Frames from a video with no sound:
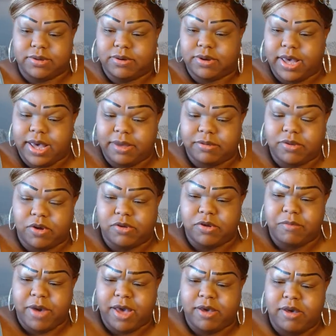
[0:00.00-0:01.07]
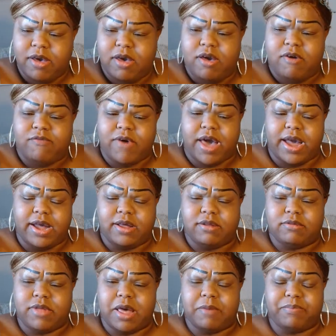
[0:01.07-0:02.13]
Okay, so you might
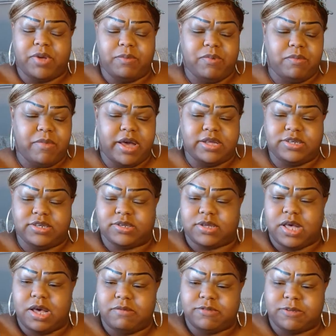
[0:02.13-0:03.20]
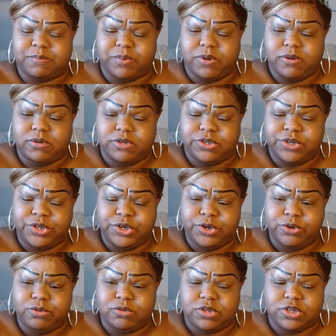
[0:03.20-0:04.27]
find that people may just come spill to
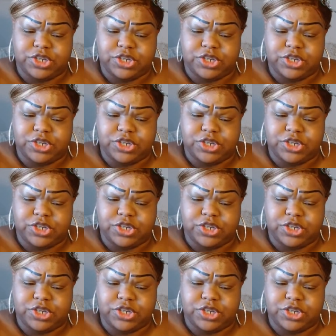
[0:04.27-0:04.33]
you